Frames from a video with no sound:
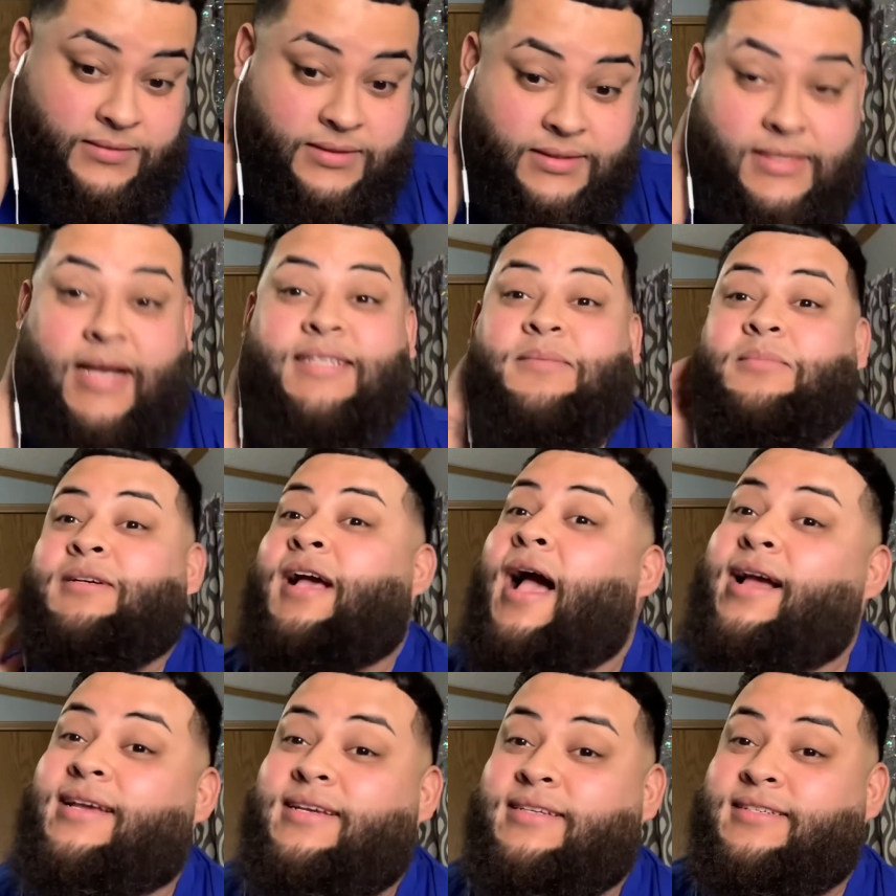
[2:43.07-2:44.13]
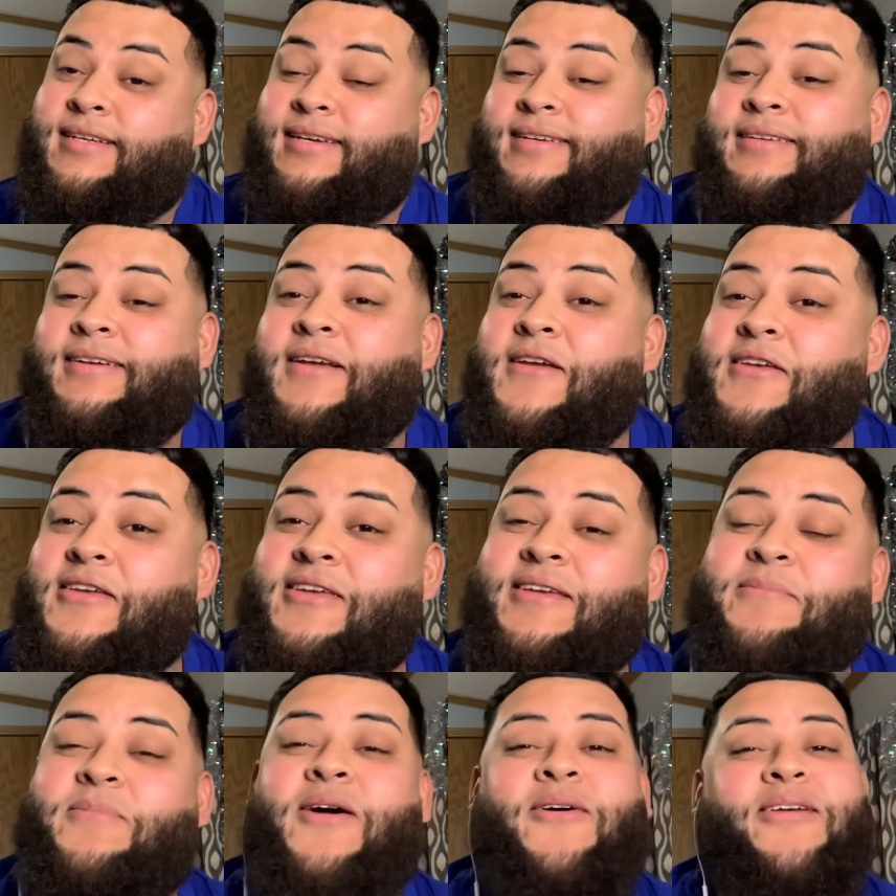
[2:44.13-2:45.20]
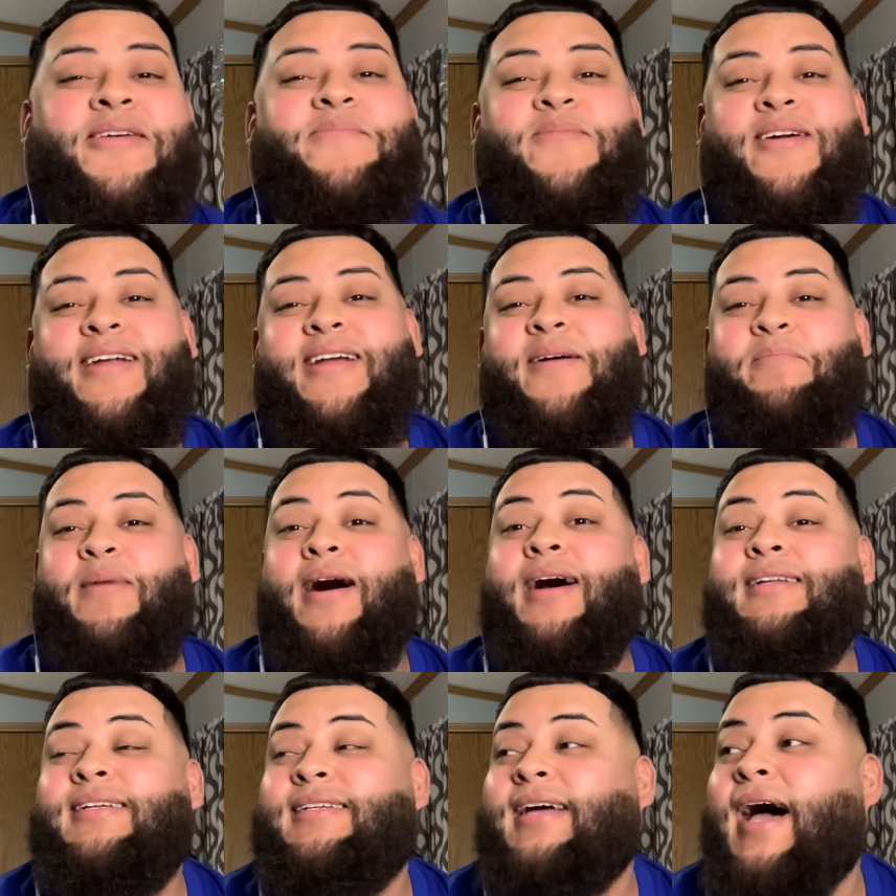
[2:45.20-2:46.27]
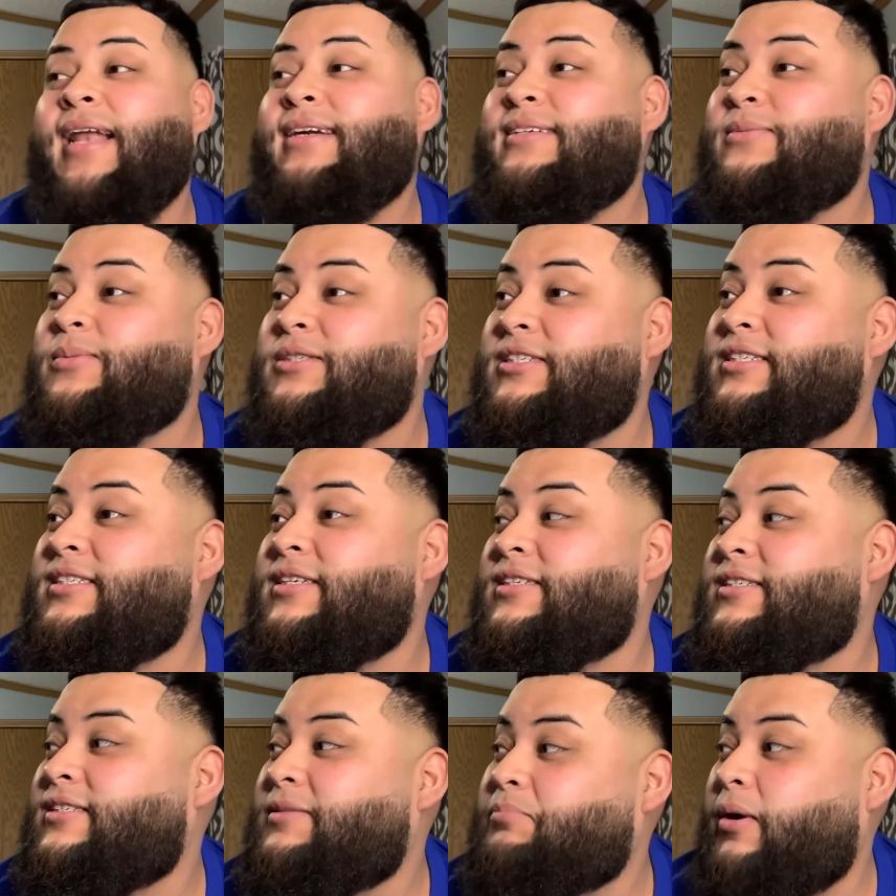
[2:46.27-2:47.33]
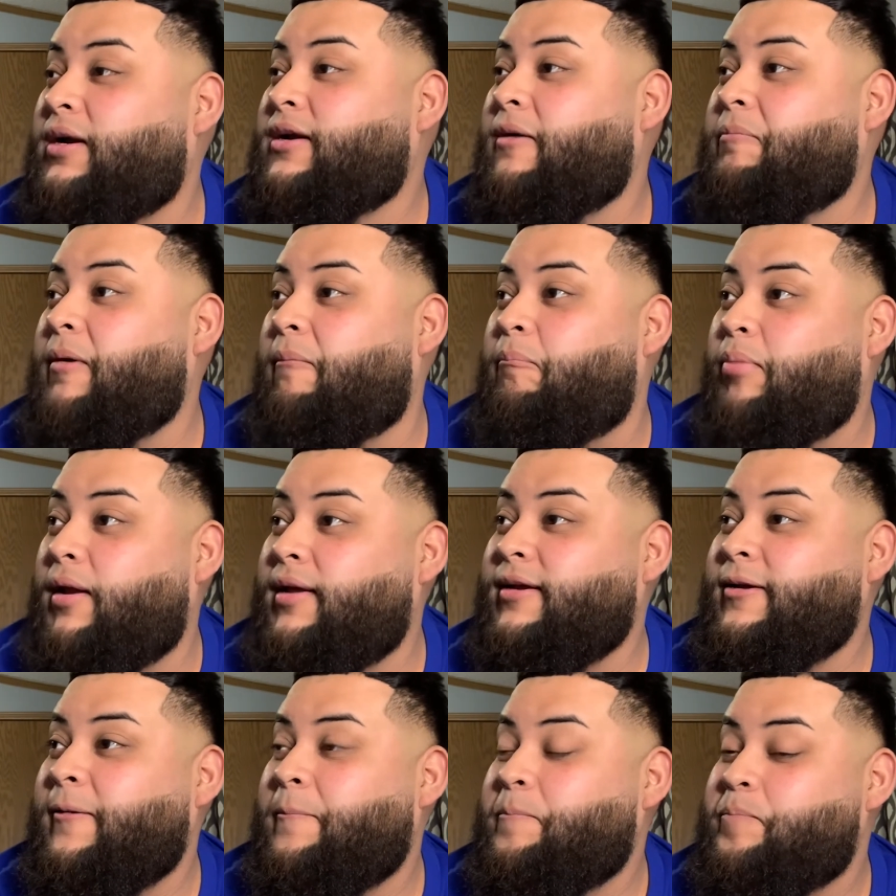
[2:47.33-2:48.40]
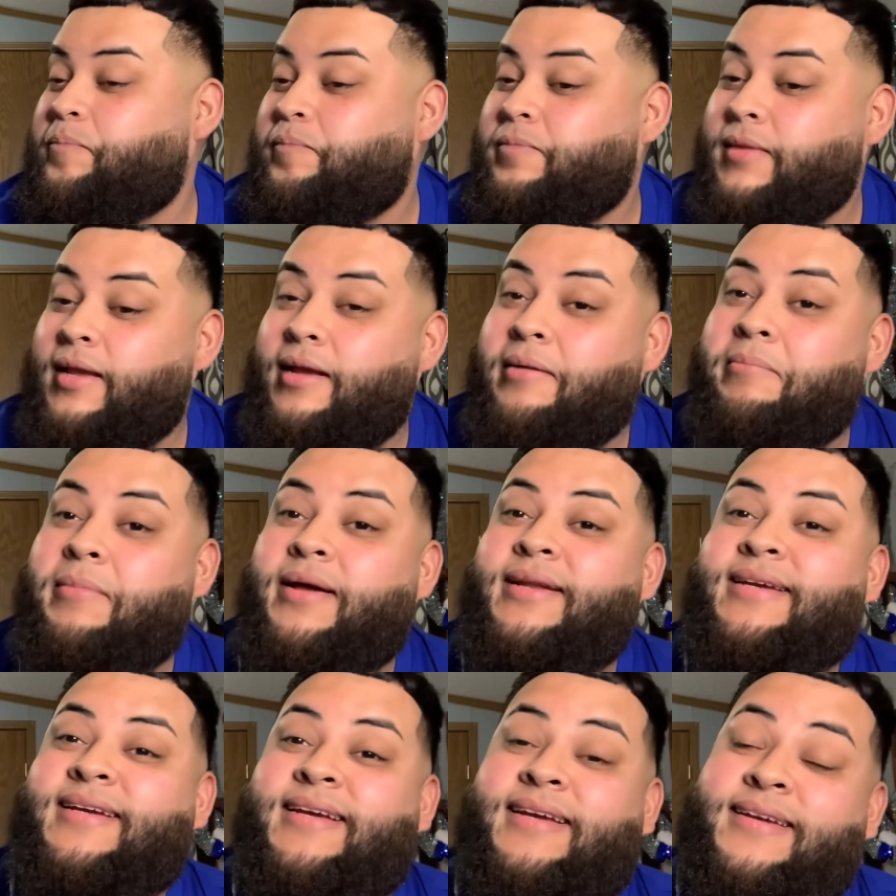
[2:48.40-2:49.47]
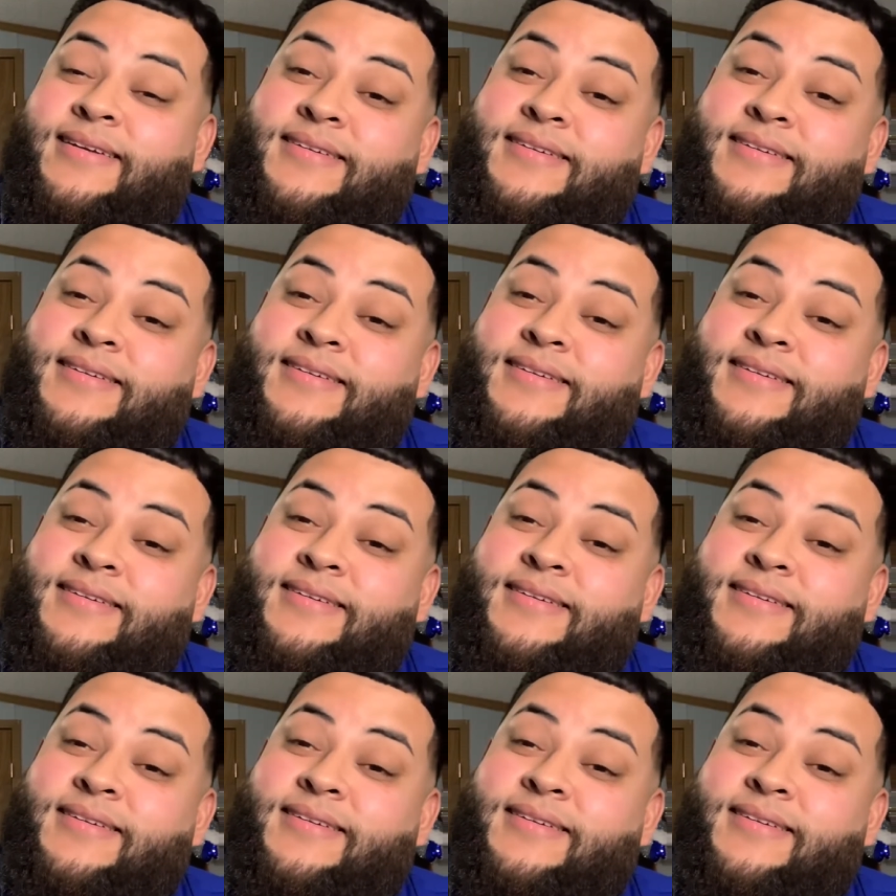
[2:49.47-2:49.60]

that's some cocky shit. Bro, you burning up $100 with just to spark up your blunt? My nigga,